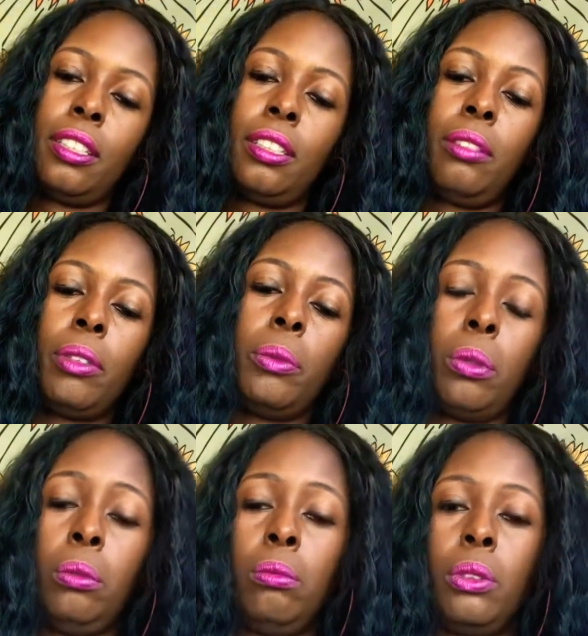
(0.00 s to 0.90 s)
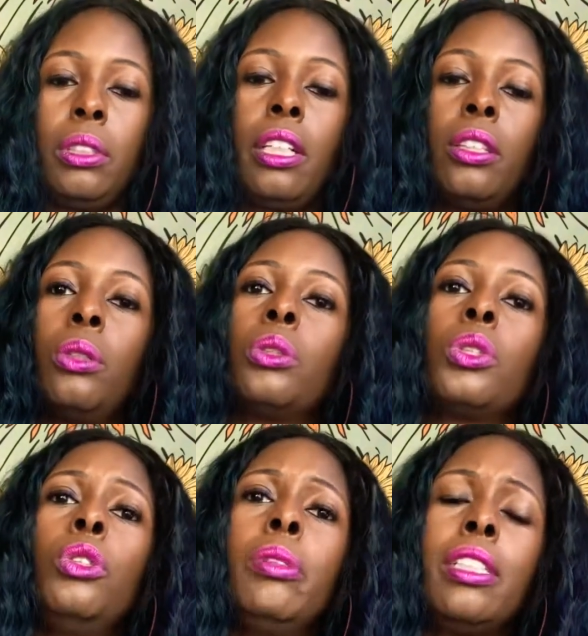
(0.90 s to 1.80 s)
Oh, we'll take those
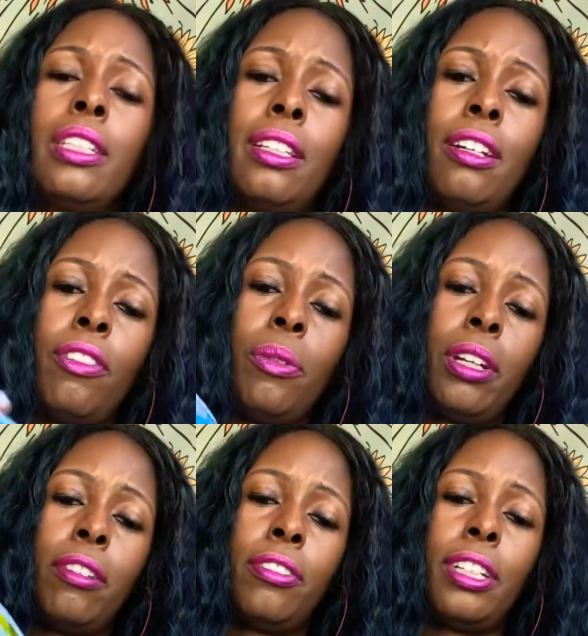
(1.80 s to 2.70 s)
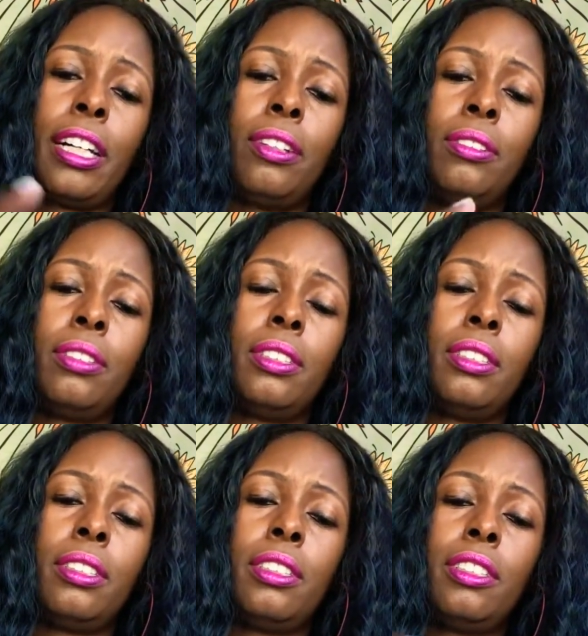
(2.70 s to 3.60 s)
two because I love the way they fell out.
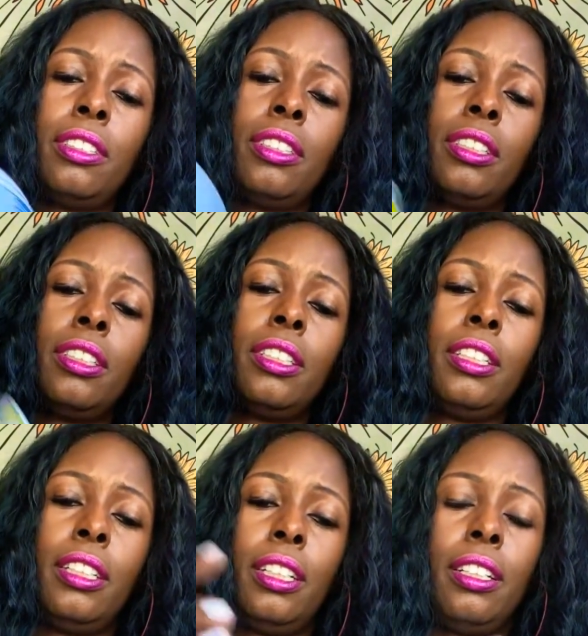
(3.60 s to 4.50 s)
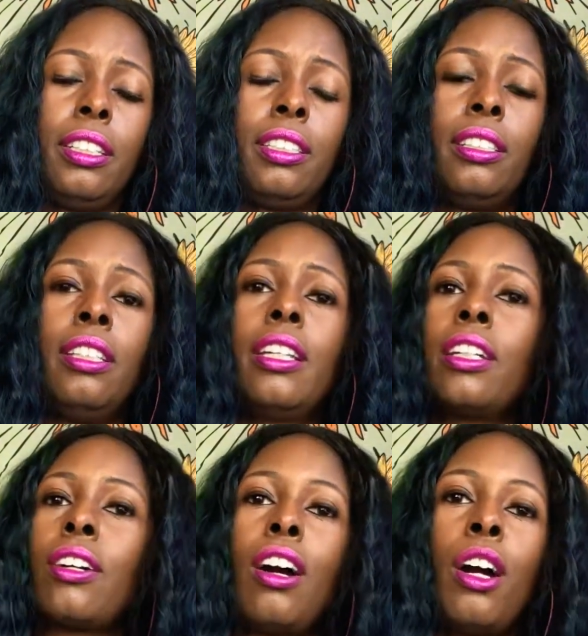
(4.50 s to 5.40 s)
And I see that
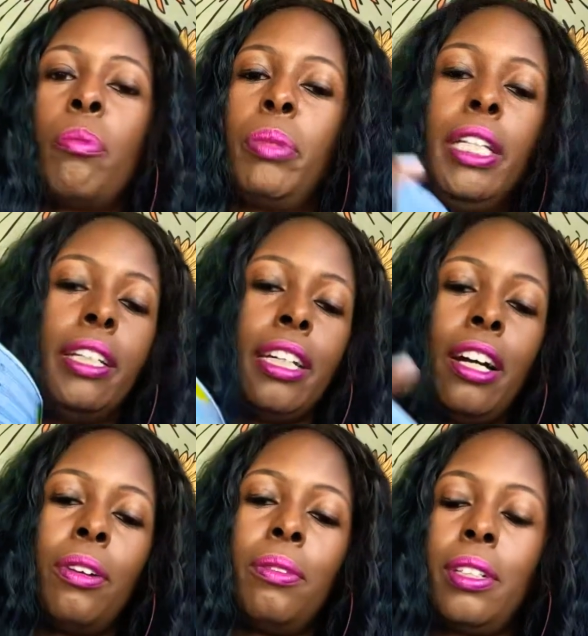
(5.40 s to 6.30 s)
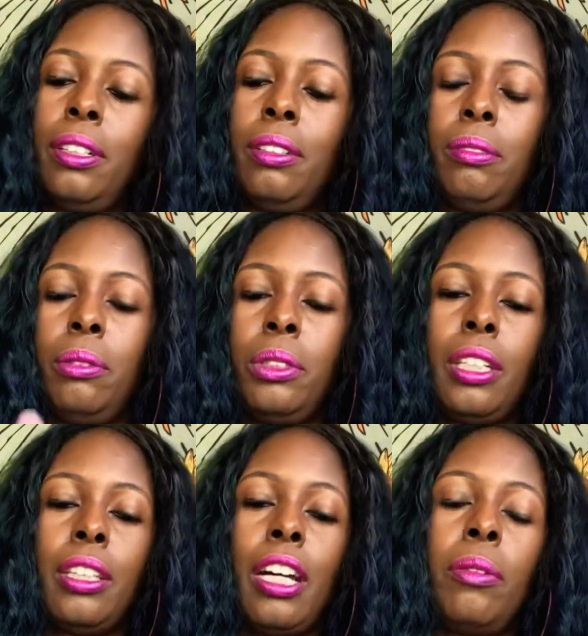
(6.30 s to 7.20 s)
card peeking out. Oh, we'll
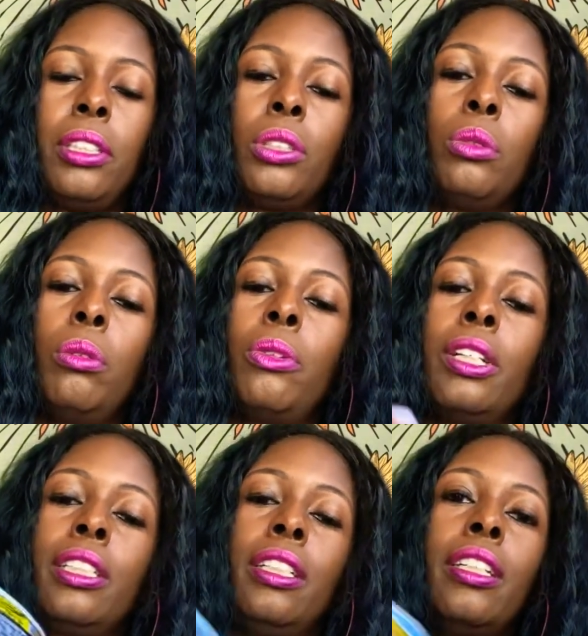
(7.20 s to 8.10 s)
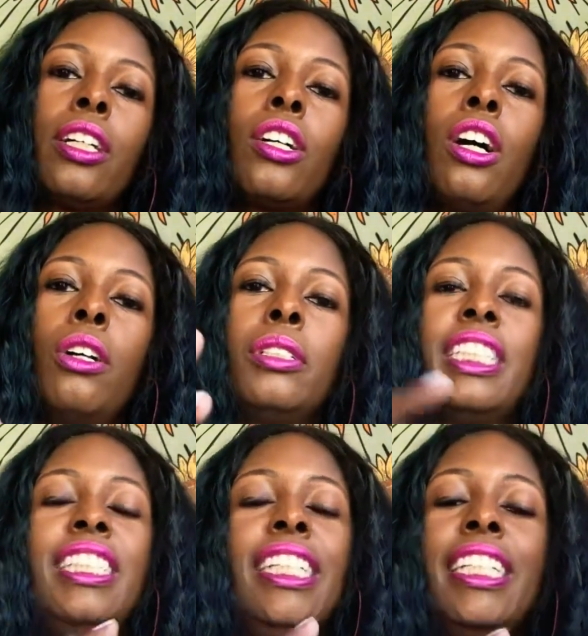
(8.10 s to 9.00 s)
take that one. Let's do one more. I see that card
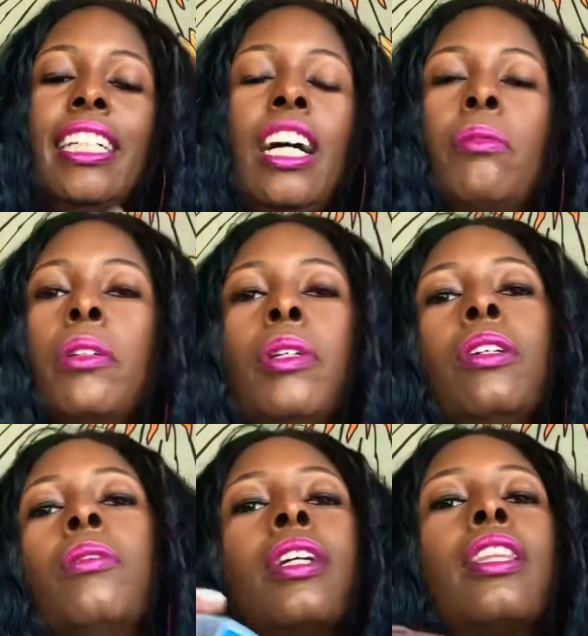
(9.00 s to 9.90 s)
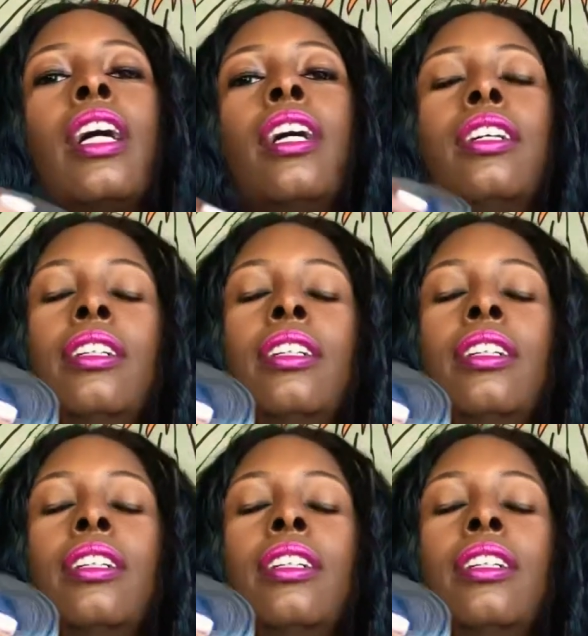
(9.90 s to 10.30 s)
sneaking out, but we don't want that.